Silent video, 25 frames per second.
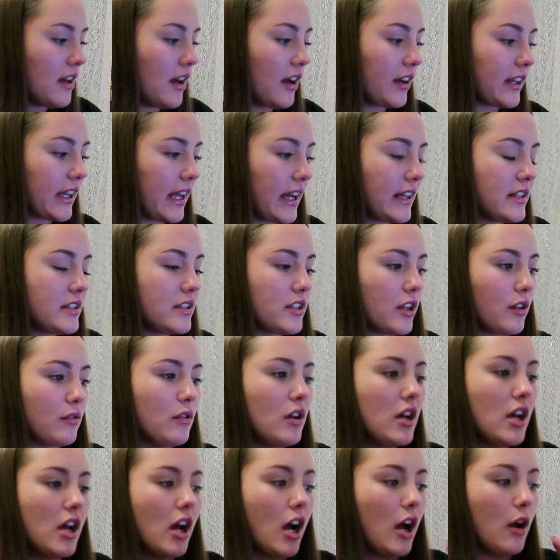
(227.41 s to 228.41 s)
Okay, so
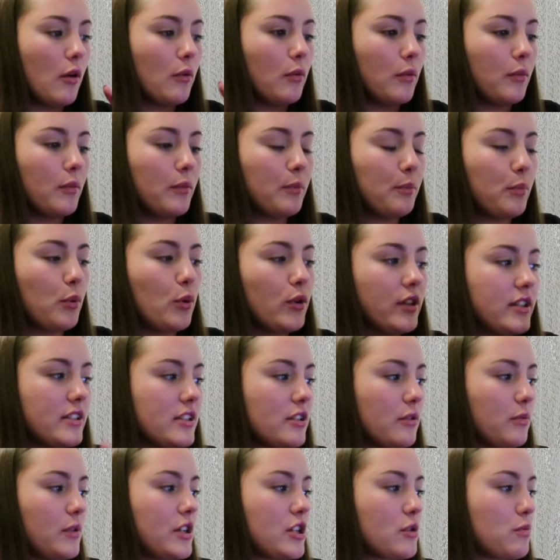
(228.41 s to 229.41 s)
I'll point
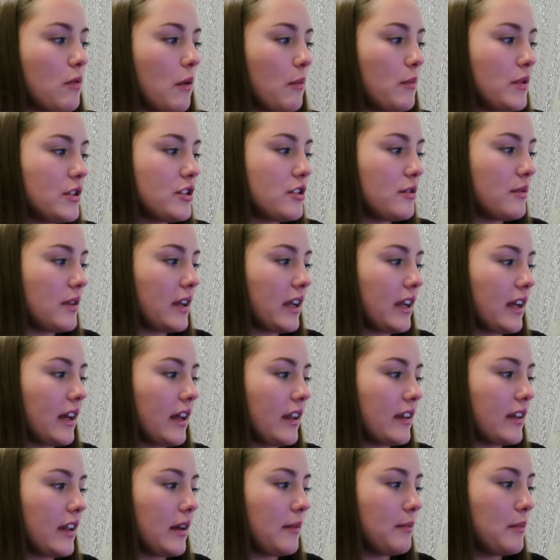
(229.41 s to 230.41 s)
to which one we're doing
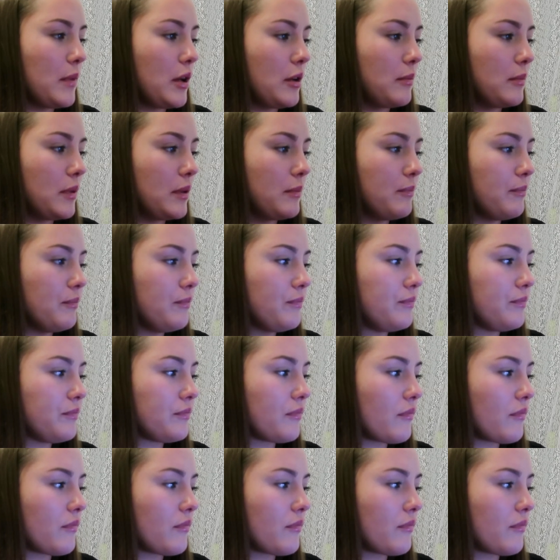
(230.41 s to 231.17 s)
at that moment.